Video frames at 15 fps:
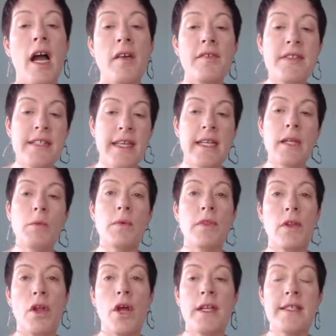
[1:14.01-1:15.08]
I've seen it with
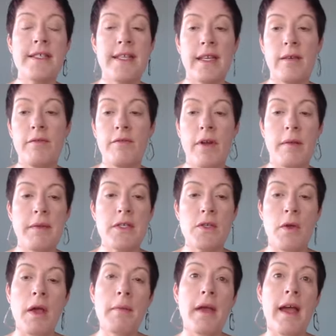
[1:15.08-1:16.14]
clients sitting in front of me.
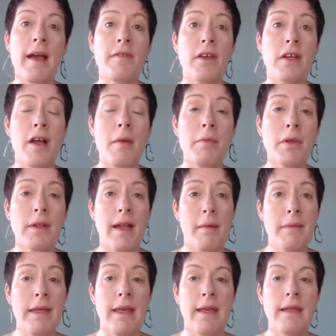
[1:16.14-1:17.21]
So I might have a couple
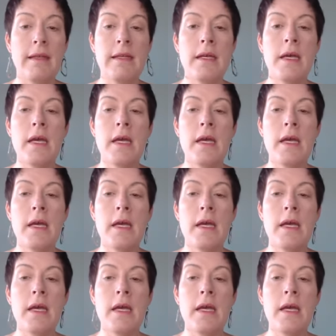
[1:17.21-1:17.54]
come in,